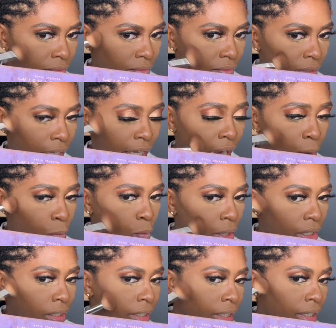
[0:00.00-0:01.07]
Like, I'm
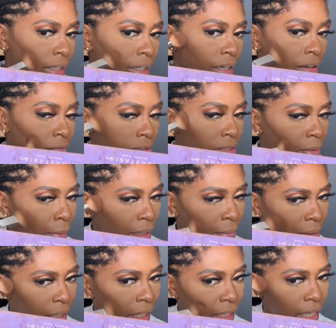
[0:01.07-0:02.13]
willing for somebody to be
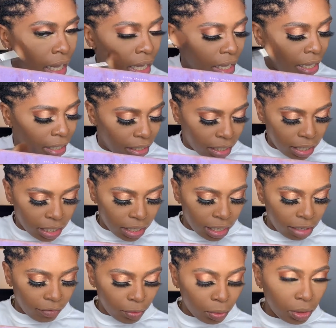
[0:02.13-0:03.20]
like, yeah, and then
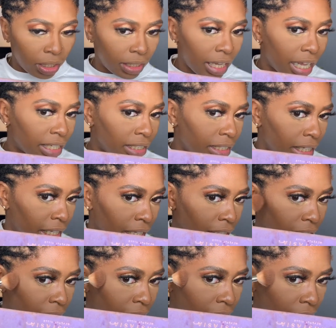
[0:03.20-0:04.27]
if you look at scene
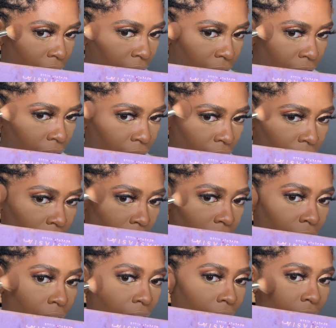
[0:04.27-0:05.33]
this and that, like,
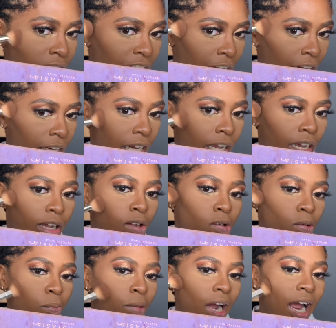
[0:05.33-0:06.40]
I'll take that.
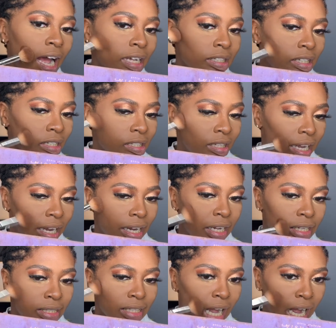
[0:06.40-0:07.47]
But as it
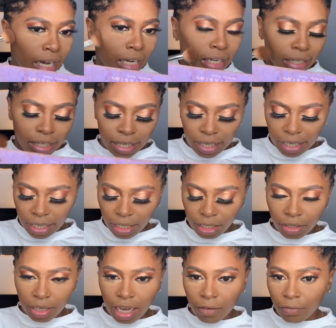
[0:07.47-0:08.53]
stands, I didn't get any of
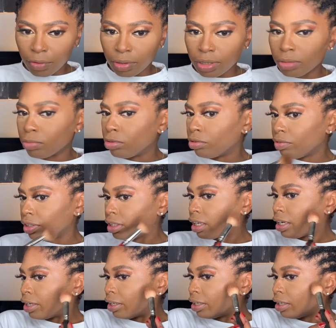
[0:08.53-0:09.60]
that from this movie. Like,